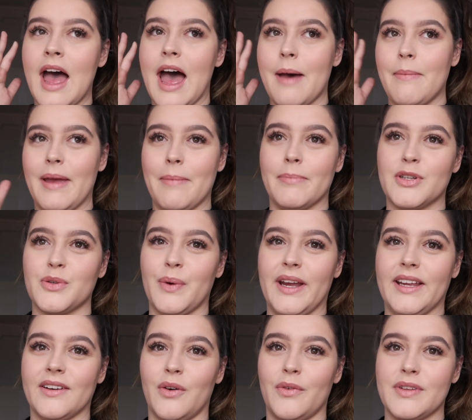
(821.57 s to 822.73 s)
um, in
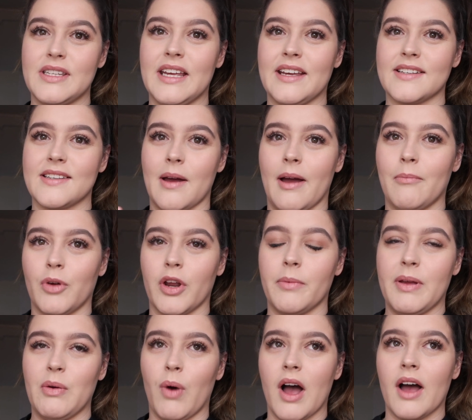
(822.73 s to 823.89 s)
between, obviously, because I am going to
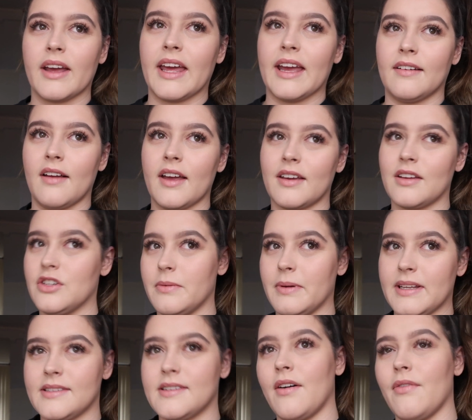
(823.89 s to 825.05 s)
be working like and
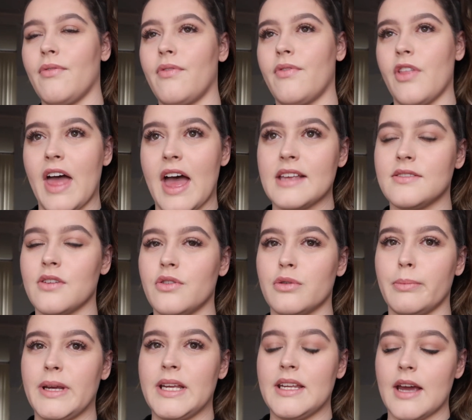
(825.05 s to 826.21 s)
doing stuff for their
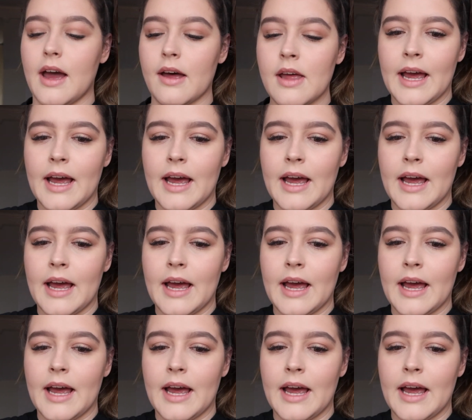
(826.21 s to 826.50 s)
social media,